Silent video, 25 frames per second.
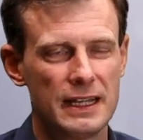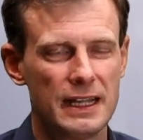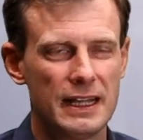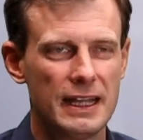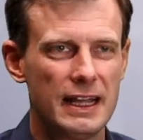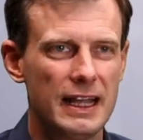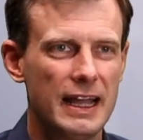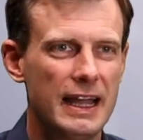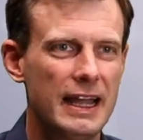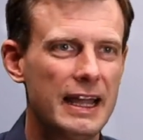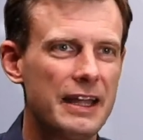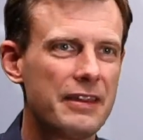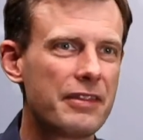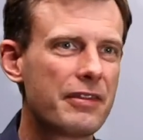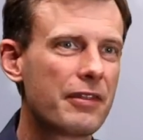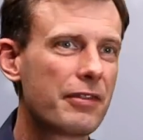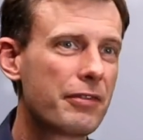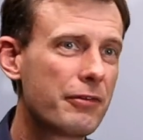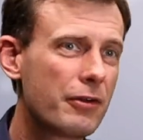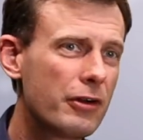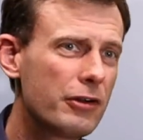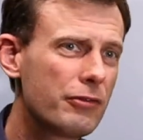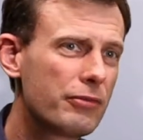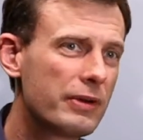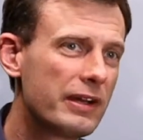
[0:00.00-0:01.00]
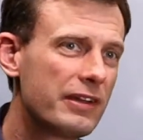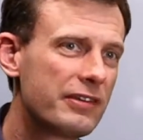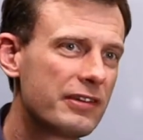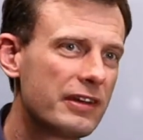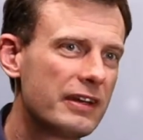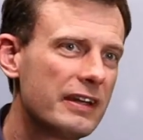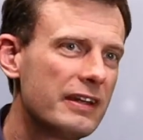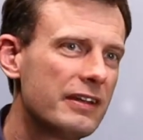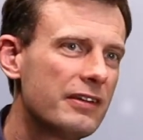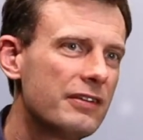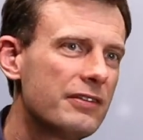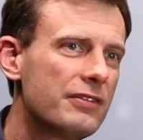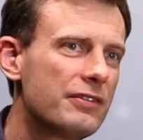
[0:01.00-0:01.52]
And the third reason
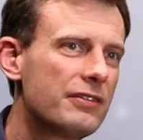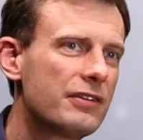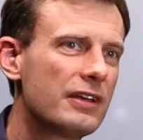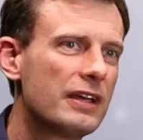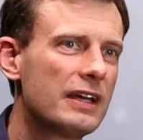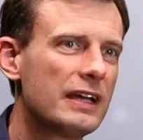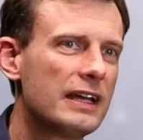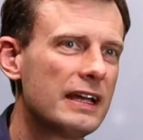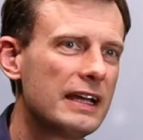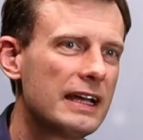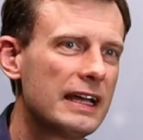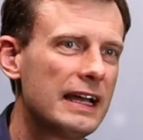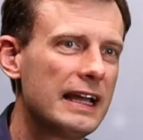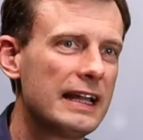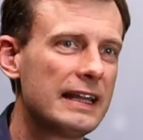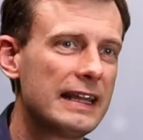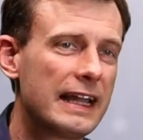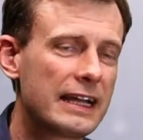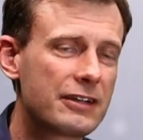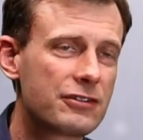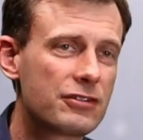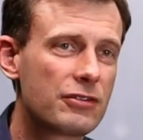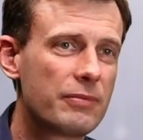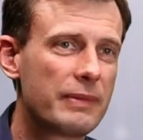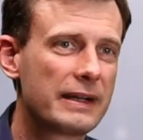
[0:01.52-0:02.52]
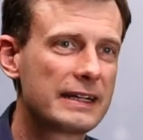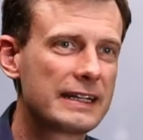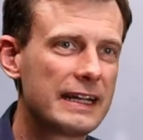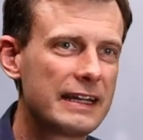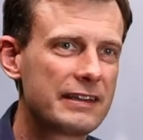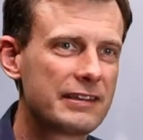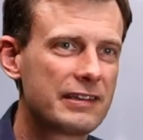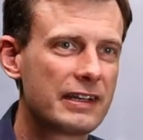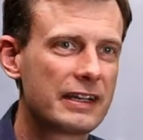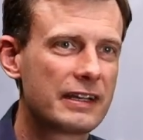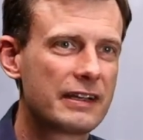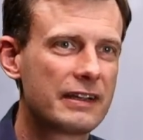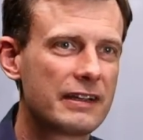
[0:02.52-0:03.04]
is
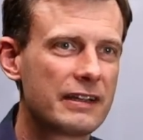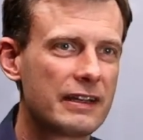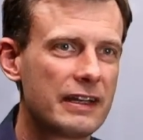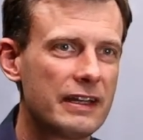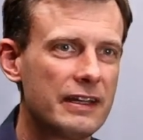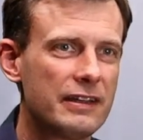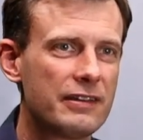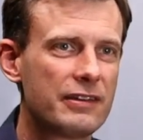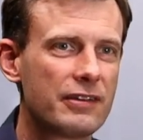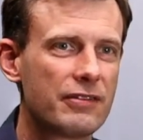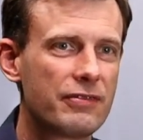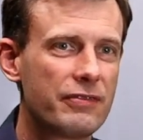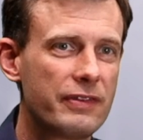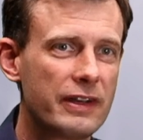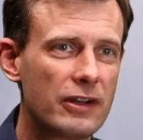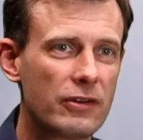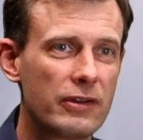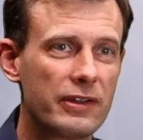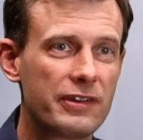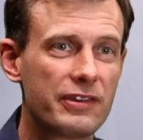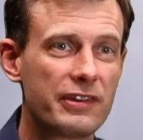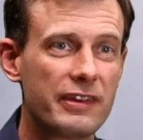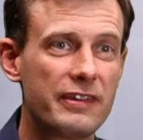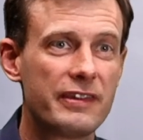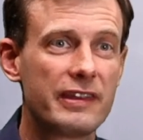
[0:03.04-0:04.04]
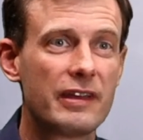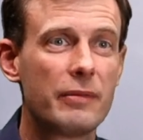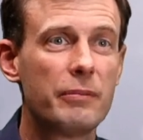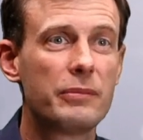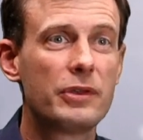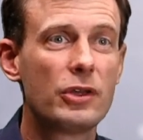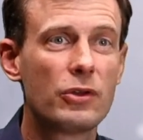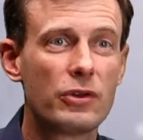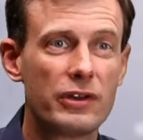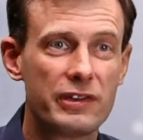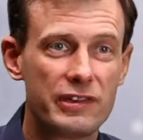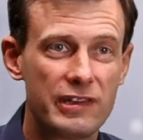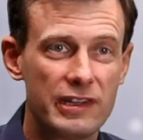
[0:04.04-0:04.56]
electromagnetic interference and the
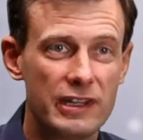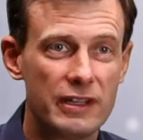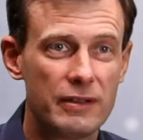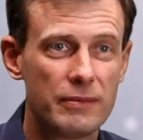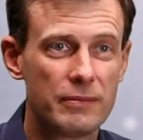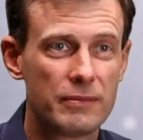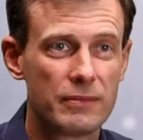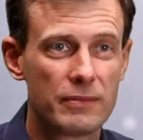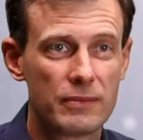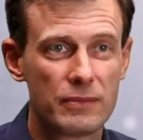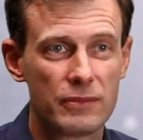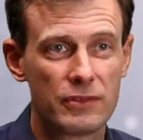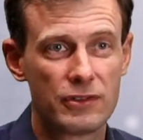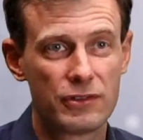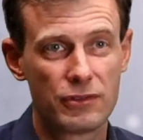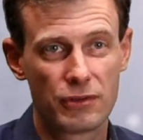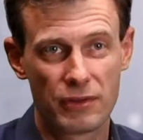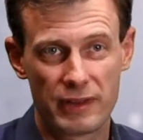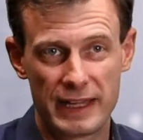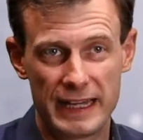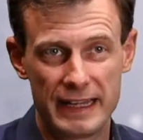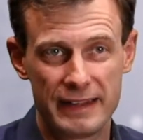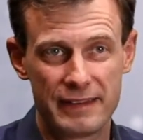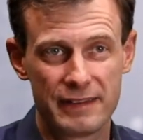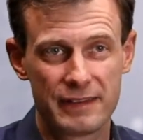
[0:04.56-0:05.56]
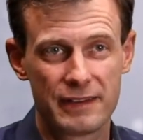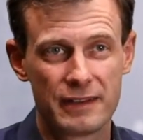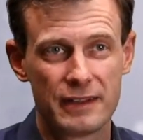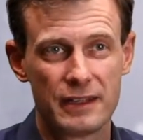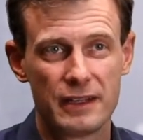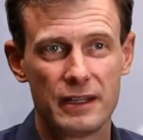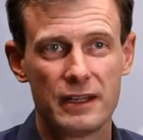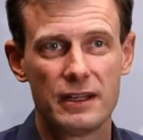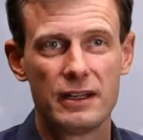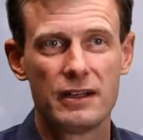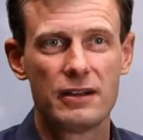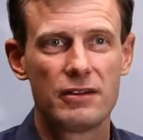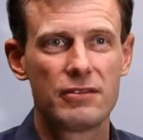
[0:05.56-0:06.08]
immunity to that.
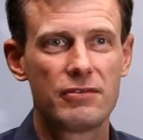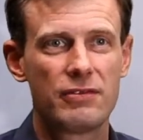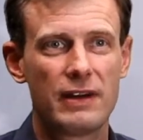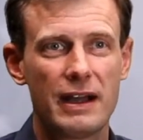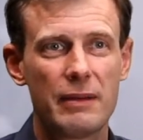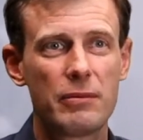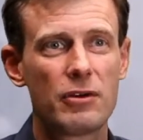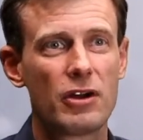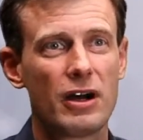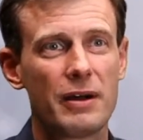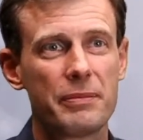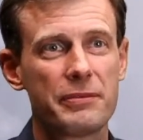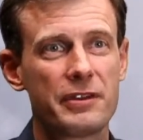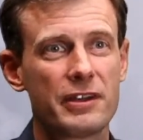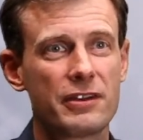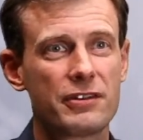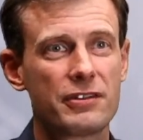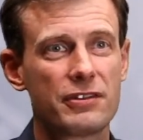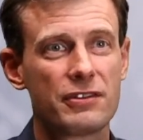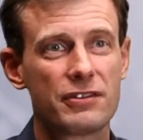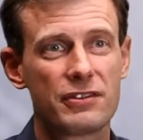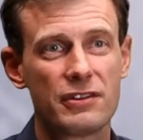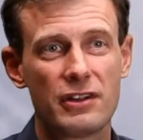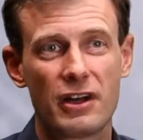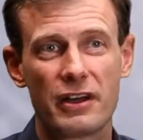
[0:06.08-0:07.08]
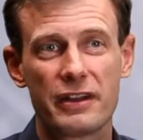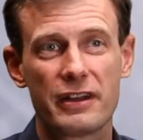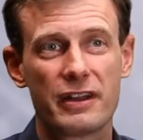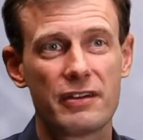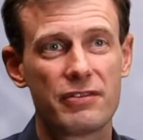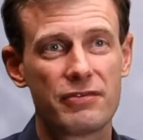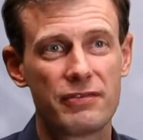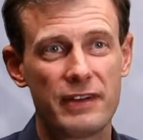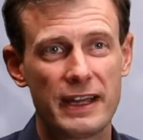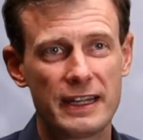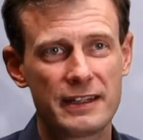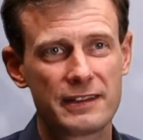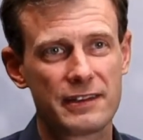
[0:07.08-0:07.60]
Fiber optics is not
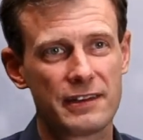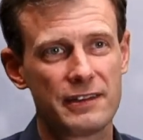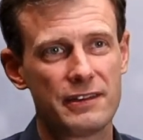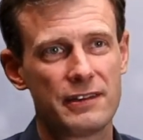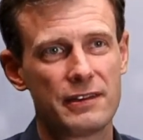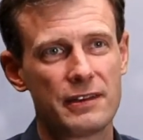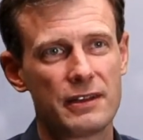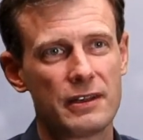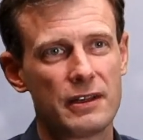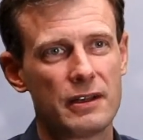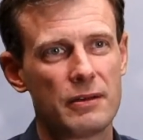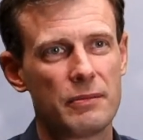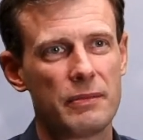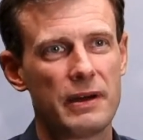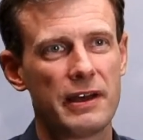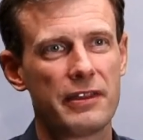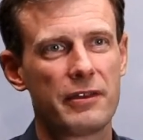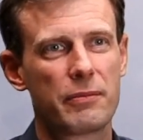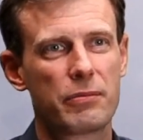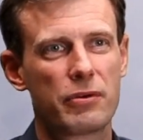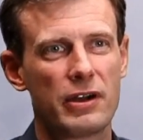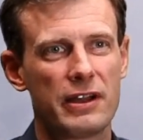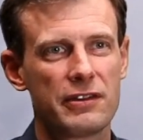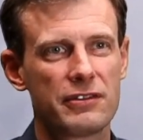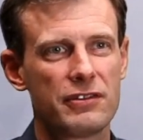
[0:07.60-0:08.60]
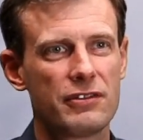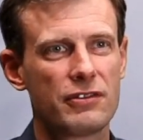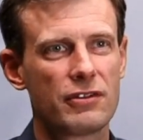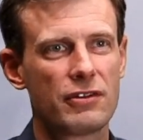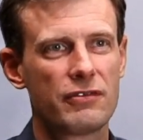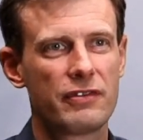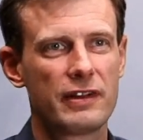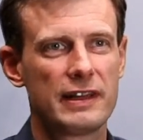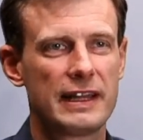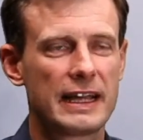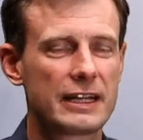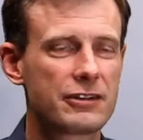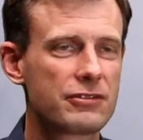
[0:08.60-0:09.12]
affected by the presence of
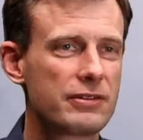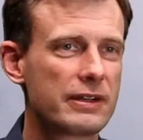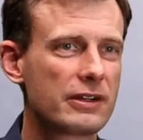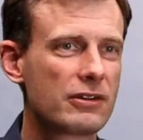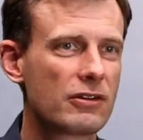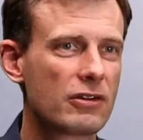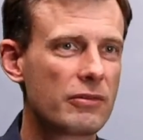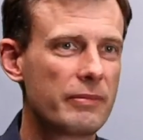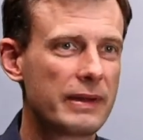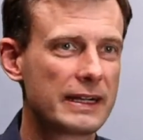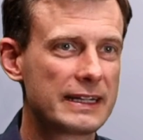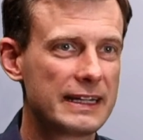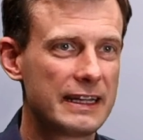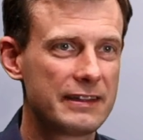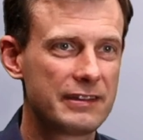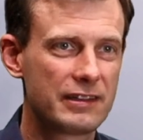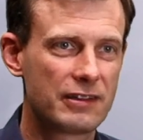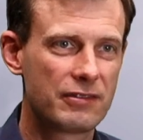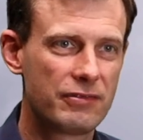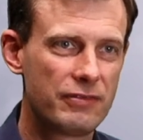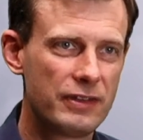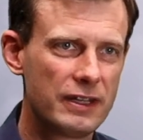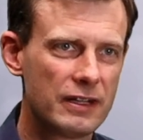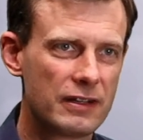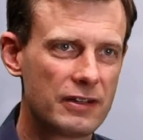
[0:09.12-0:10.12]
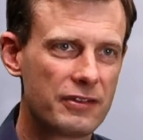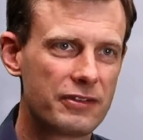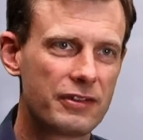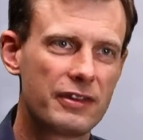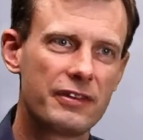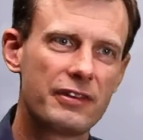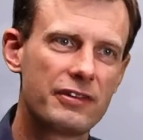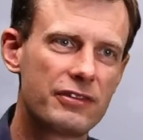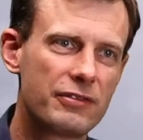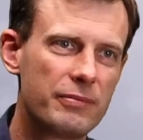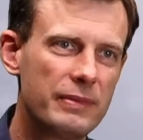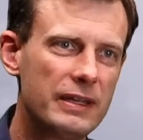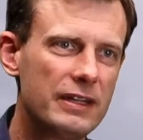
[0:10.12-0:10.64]
electric or magnetic fields, and
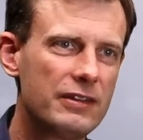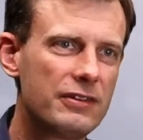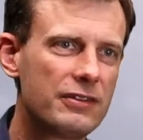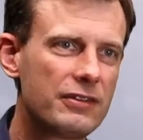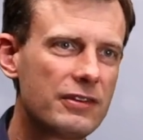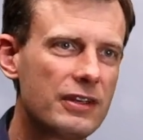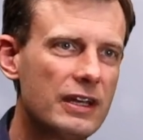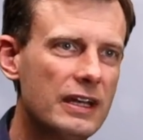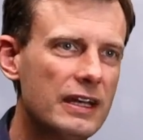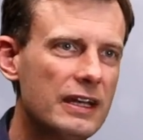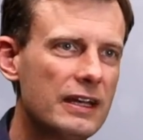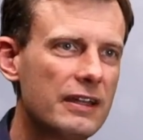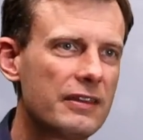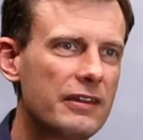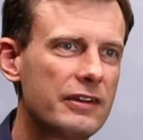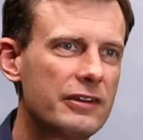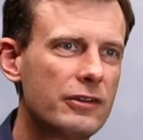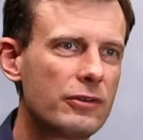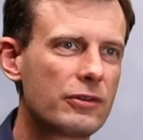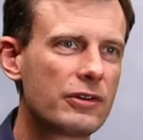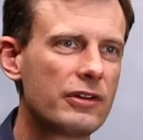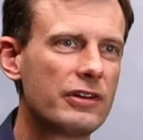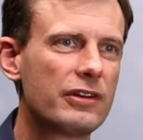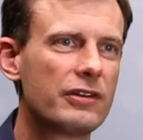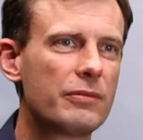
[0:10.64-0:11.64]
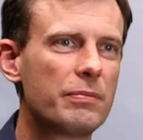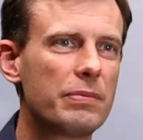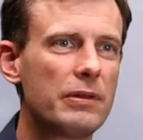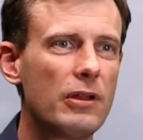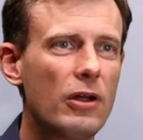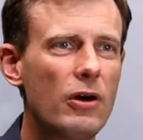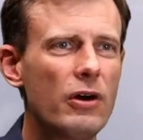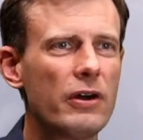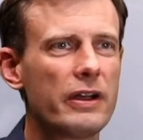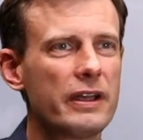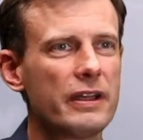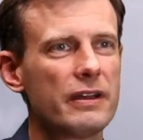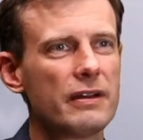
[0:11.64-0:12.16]
this means that you can
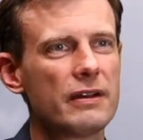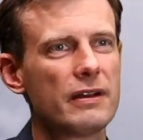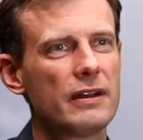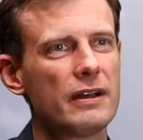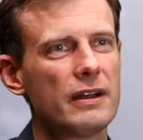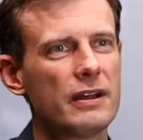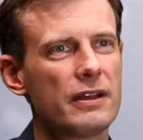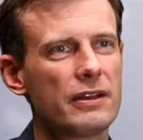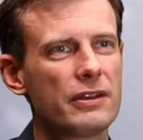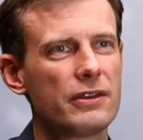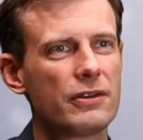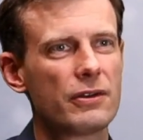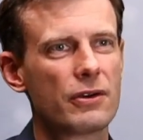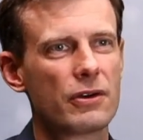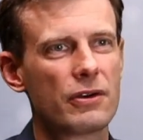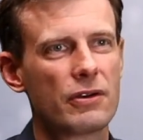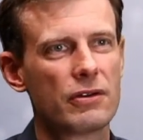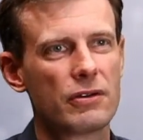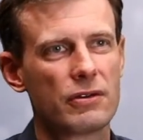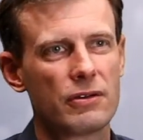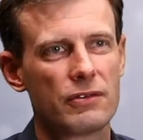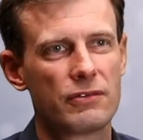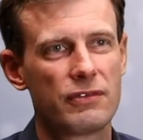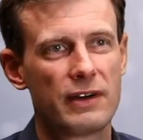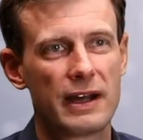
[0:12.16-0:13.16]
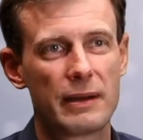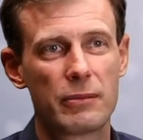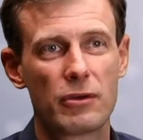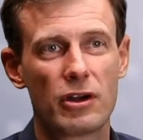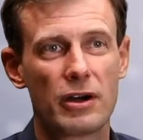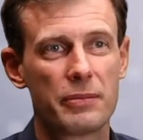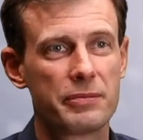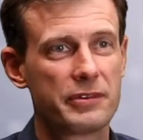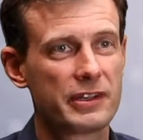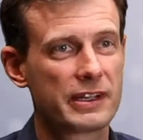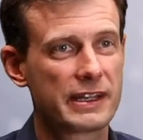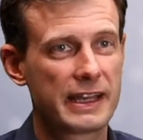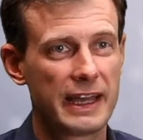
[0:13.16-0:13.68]
deploy your fiber
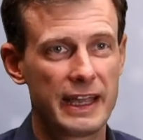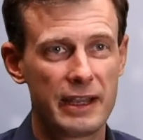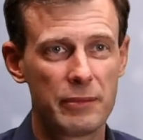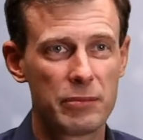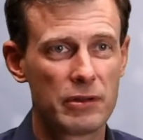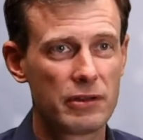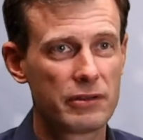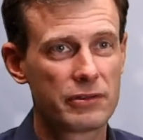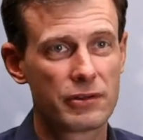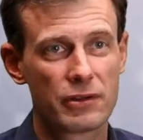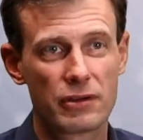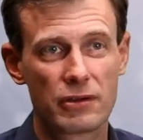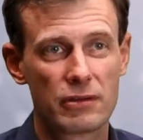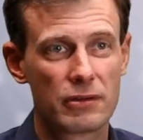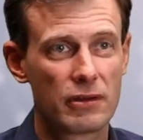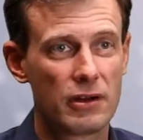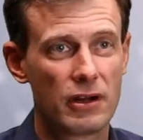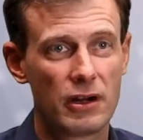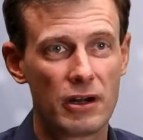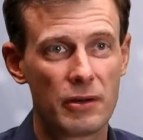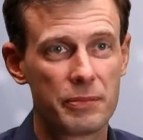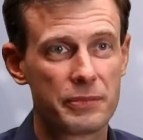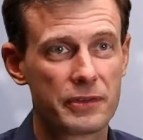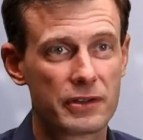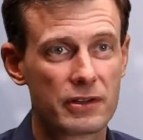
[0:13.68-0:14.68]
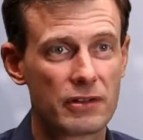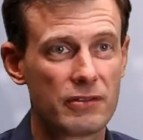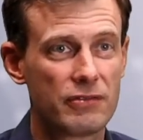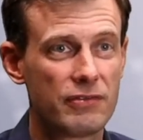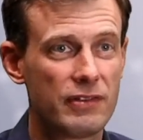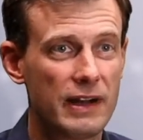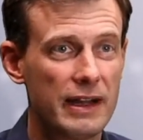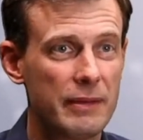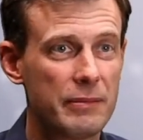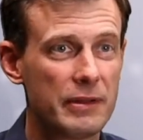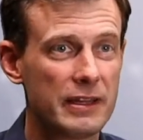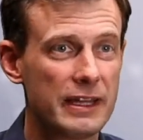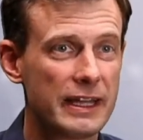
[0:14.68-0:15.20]
optic cable, your optical
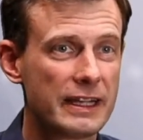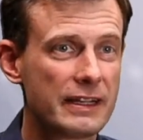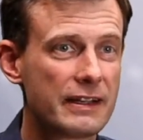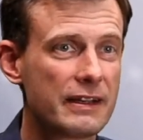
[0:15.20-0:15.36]
fiber link,